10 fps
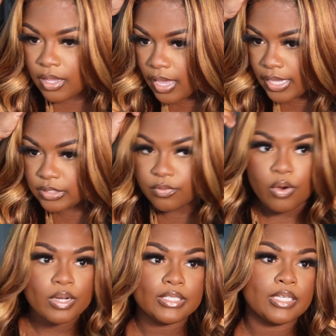As far
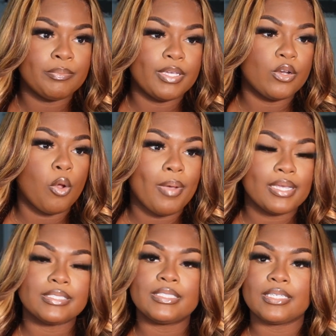as it being on my
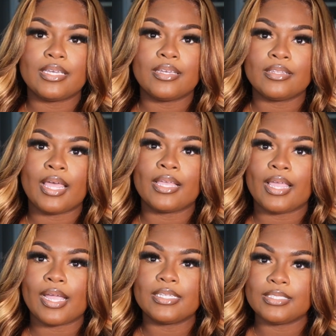skin, like
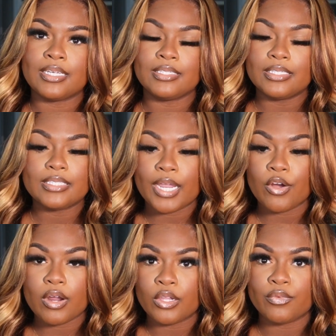I said, this hair
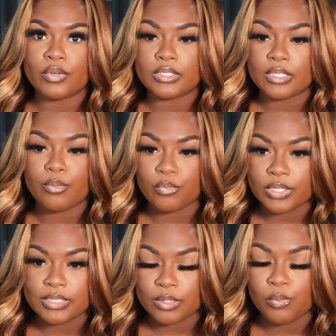color, for some
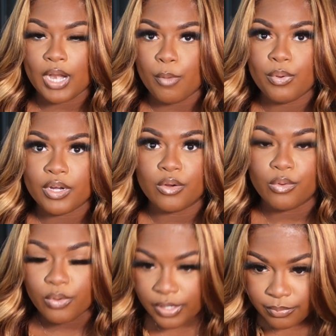reason, when I put it
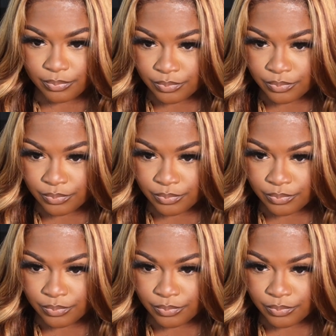on,